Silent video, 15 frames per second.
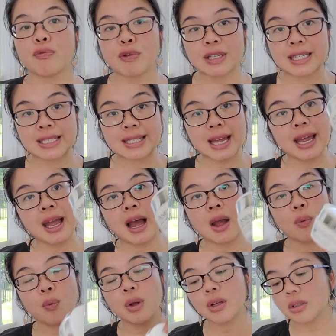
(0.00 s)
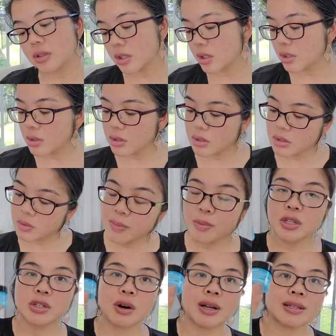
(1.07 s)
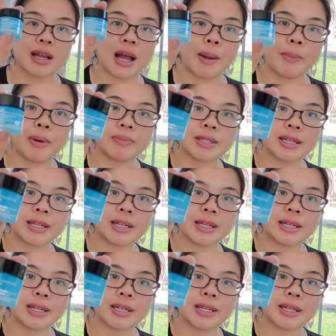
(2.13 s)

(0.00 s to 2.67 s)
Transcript: for today, I will use the moisturizing eye balm